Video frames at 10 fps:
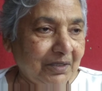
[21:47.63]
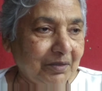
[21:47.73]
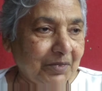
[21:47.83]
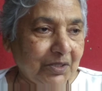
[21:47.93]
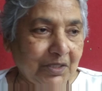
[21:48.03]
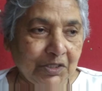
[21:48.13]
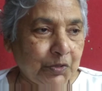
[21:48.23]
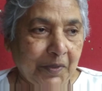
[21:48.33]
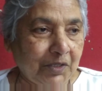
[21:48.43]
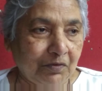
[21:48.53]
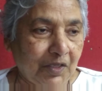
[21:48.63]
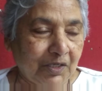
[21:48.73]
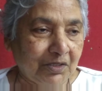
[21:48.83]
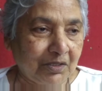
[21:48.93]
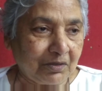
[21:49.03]
But in spite of
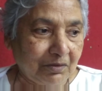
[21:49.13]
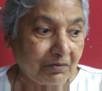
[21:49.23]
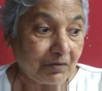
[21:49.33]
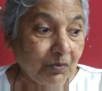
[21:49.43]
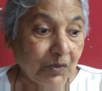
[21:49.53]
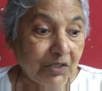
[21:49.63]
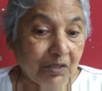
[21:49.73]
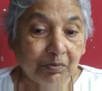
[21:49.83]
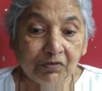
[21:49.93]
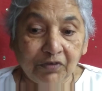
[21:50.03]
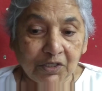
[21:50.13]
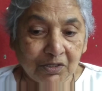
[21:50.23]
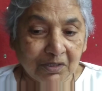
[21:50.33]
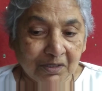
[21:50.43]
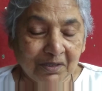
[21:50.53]
that, we wanted a
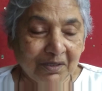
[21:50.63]
profession.